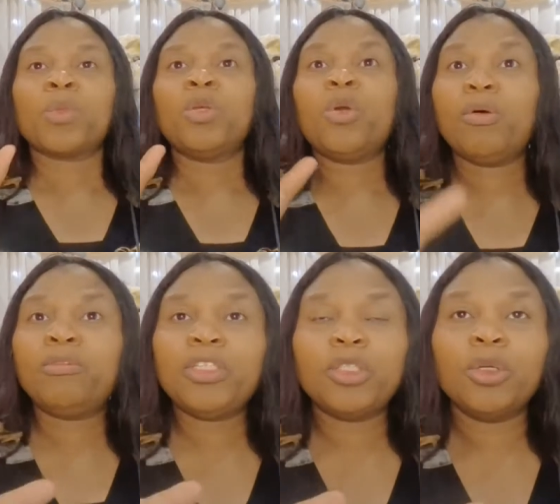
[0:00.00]
Your
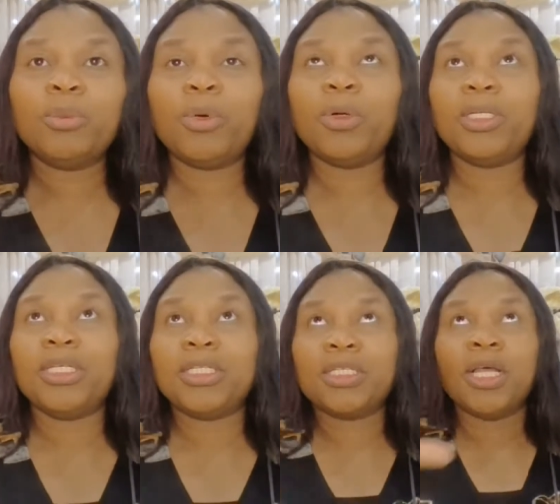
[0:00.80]
vision board
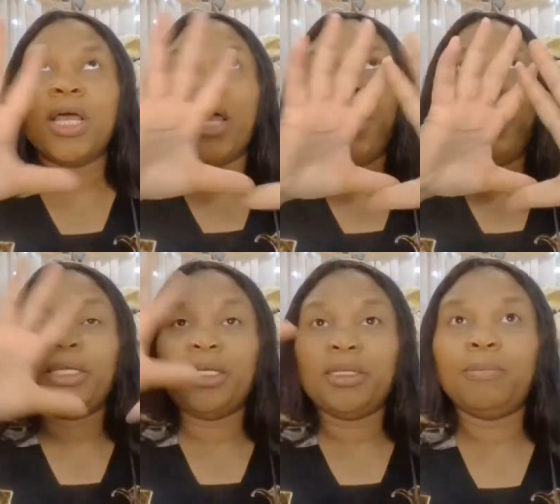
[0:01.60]
is
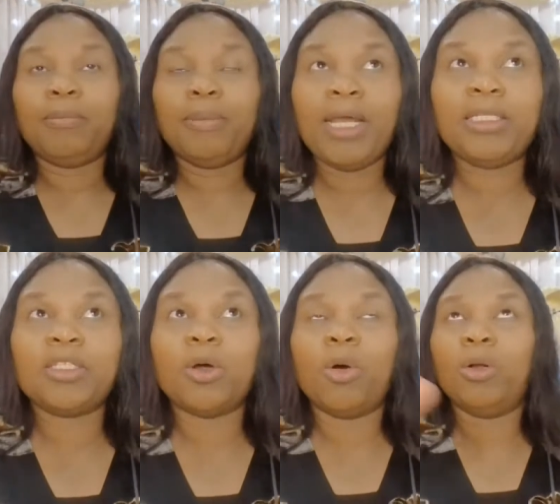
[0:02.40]
a place,
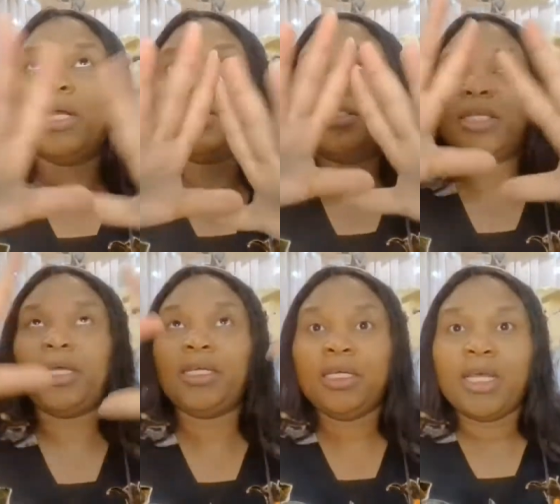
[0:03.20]
or let's
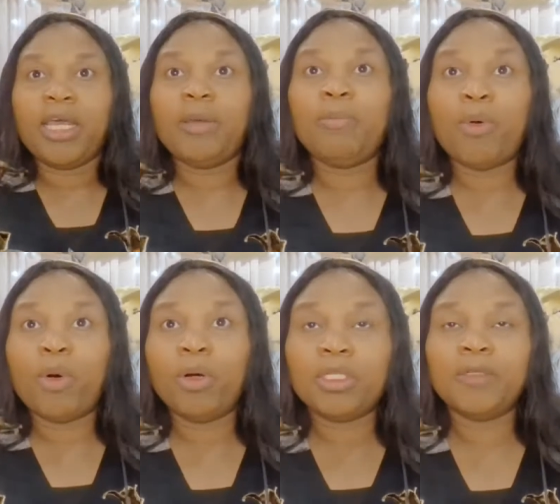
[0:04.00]
say a
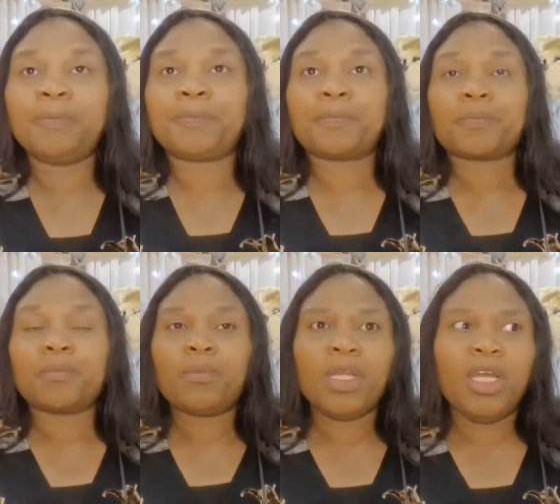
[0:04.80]
board.
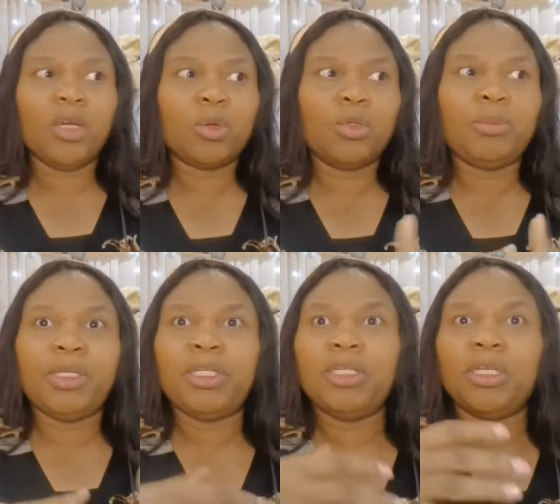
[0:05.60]
It could
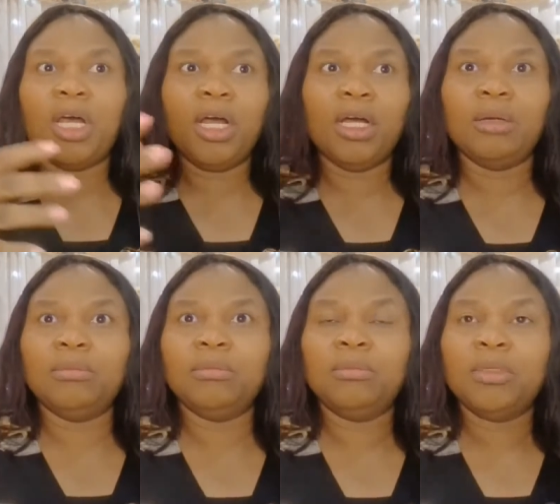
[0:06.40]
be
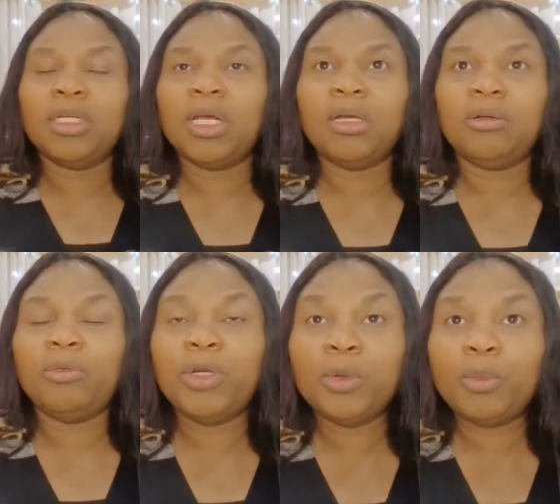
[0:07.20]

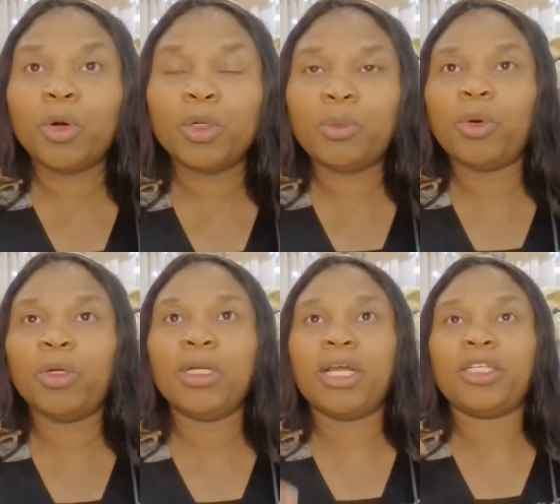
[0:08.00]
real board
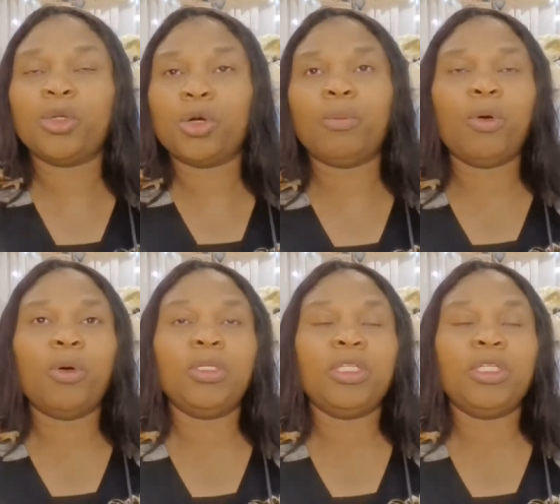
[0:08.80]
like chalkboard.